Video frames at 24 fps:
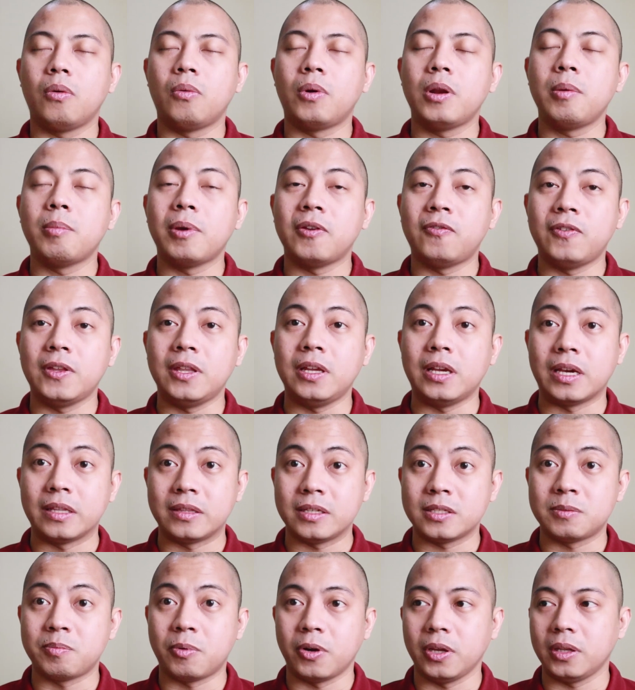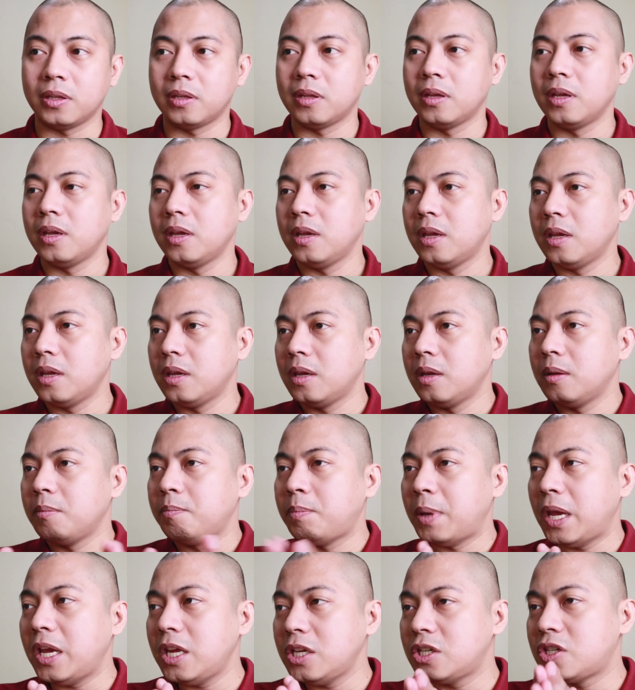What am I feeling at this point?
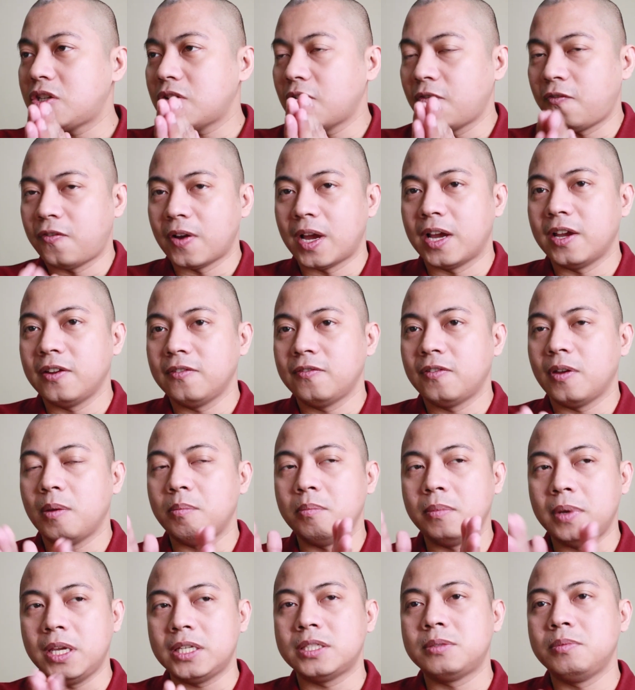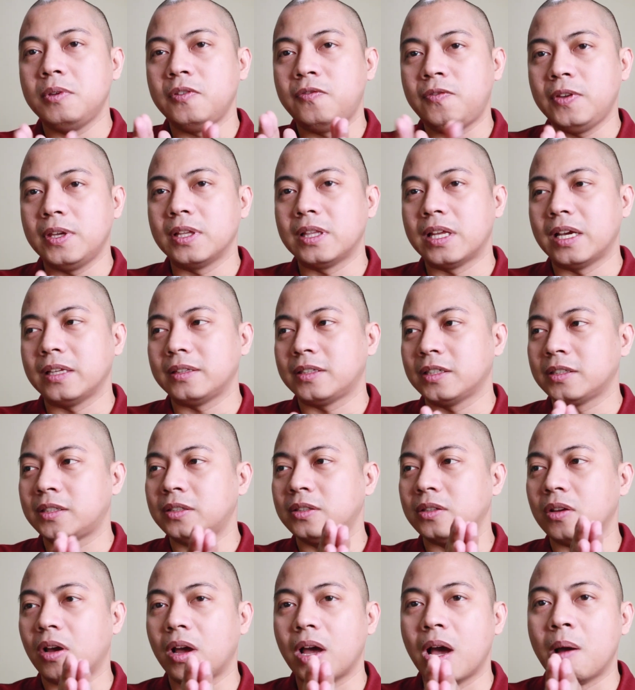Page 5 makes me feel like
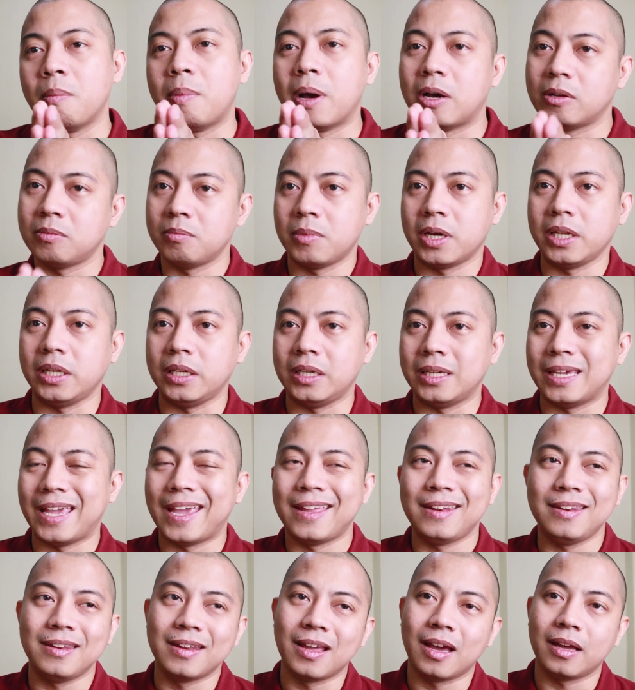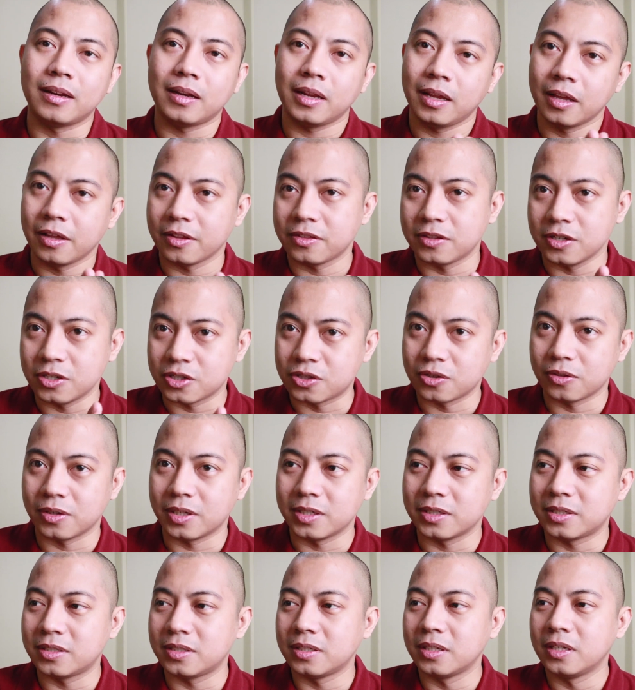this is about money and not health
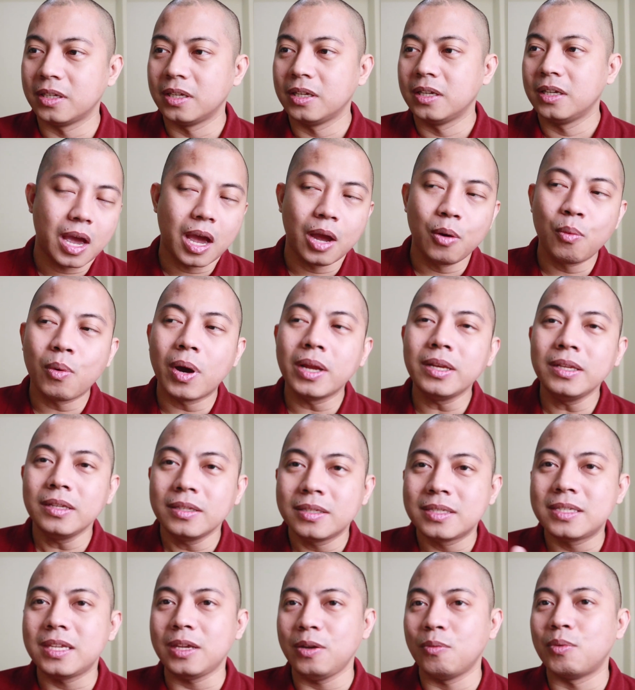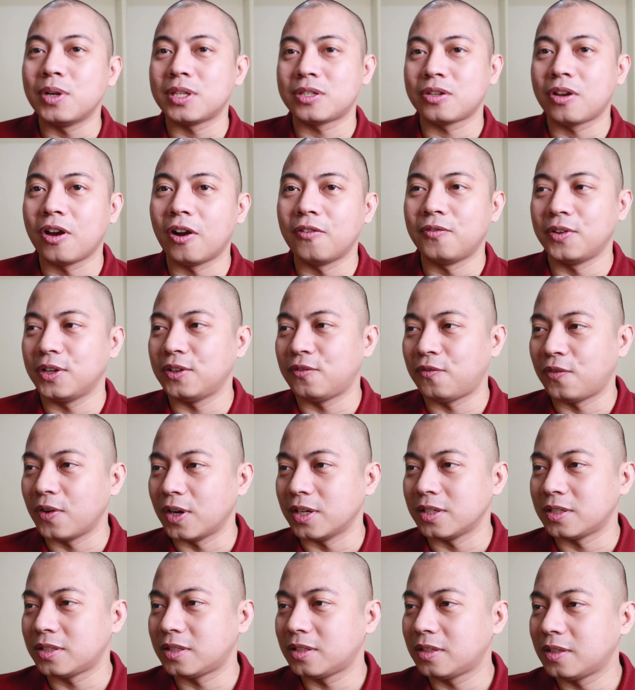insurance. I want to see what's covered
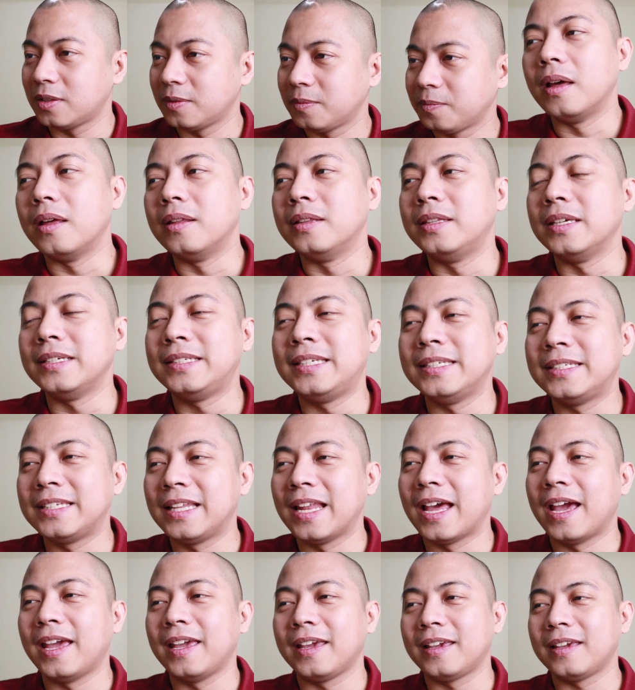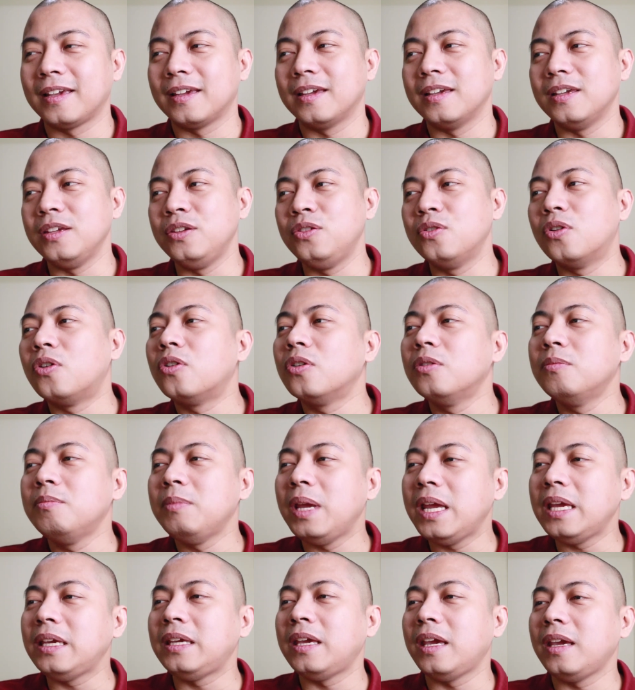first. This is like you're
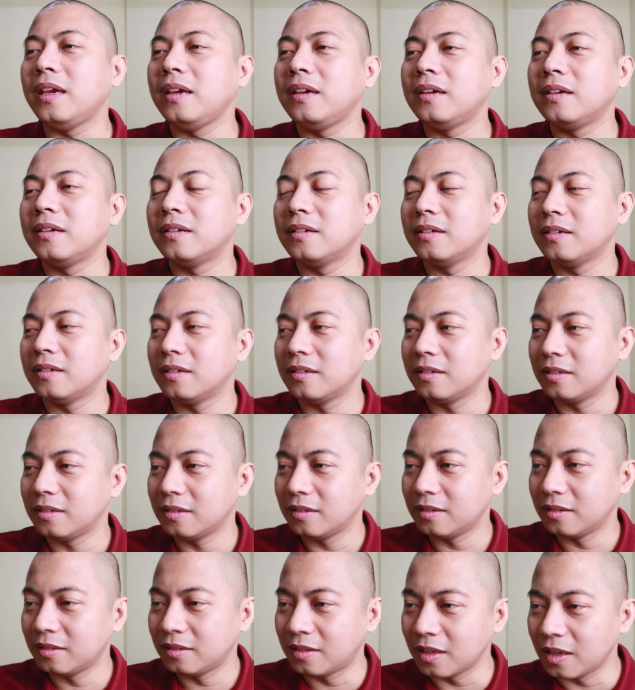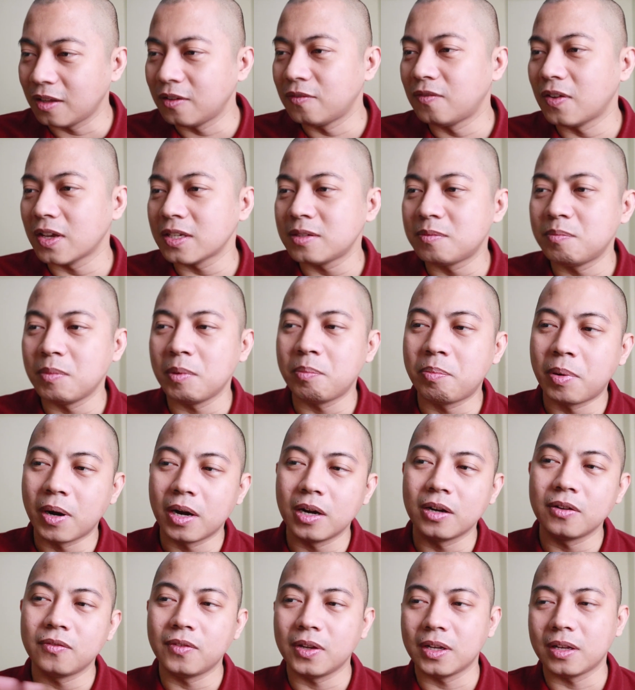making the investment
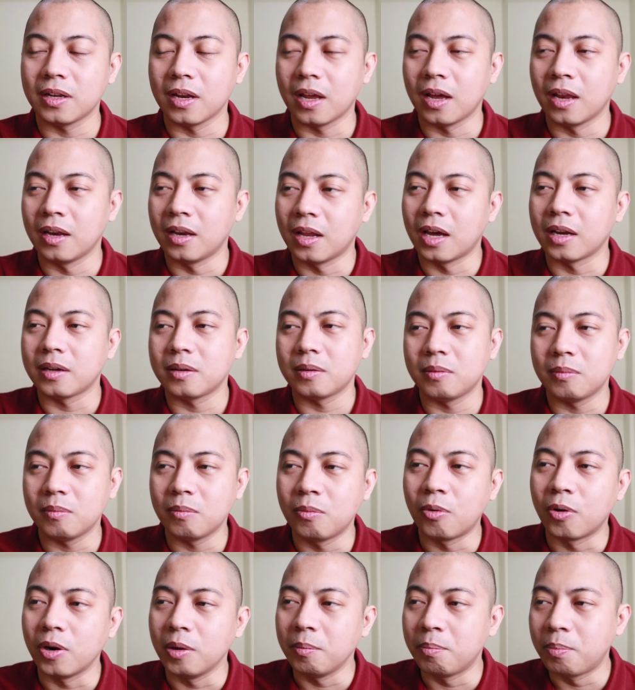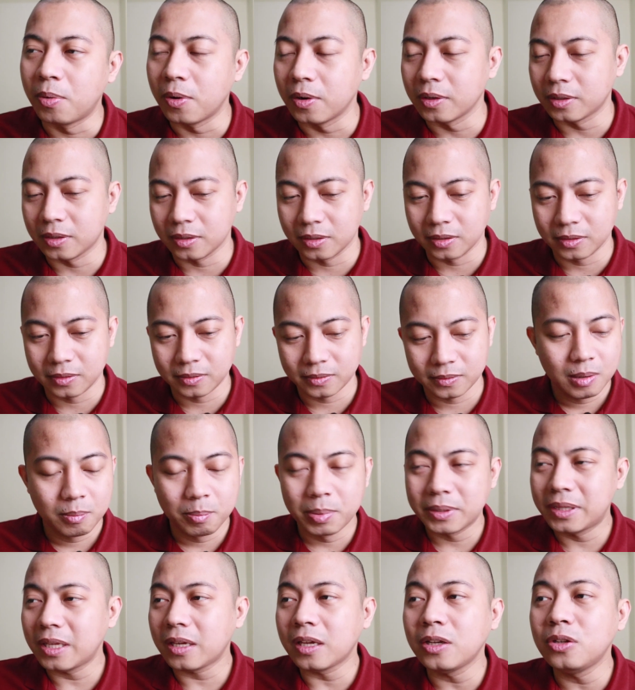part of it a lot more important,
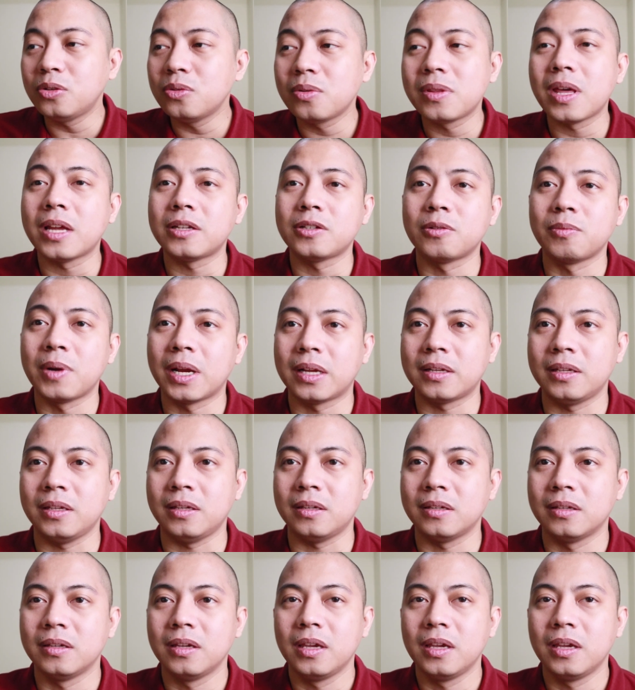but they can do that directly.